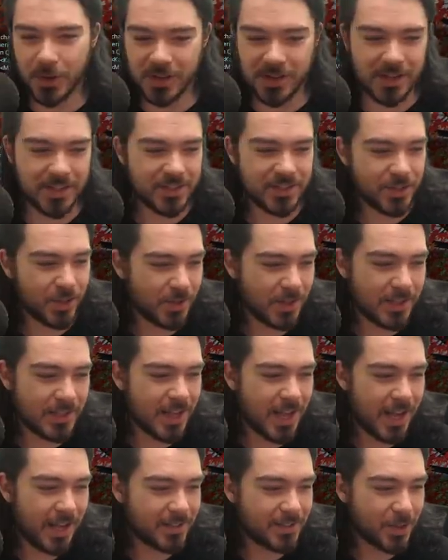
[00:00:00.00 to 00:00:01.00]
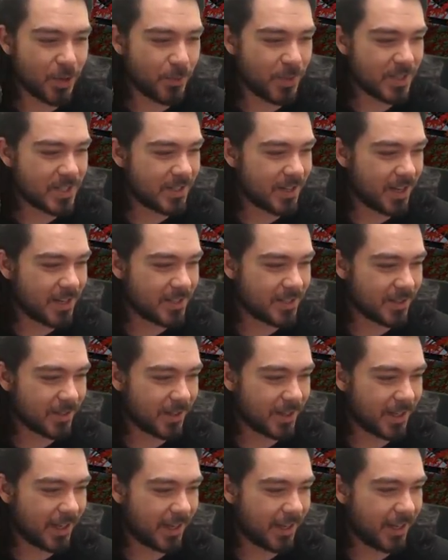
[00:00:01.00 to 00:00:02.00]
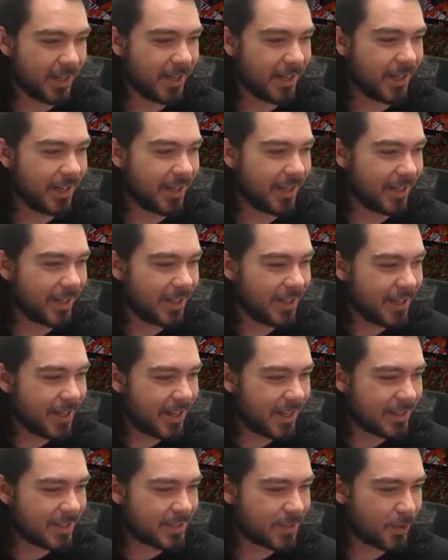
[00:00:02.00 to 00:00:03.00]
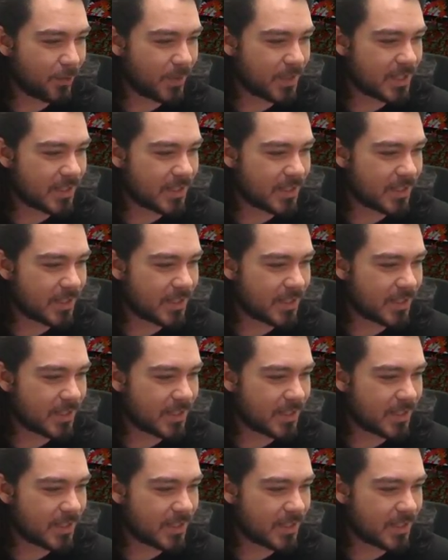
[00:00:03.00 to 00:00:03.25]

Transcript: this during the day. It's so much nicer looking. It's so much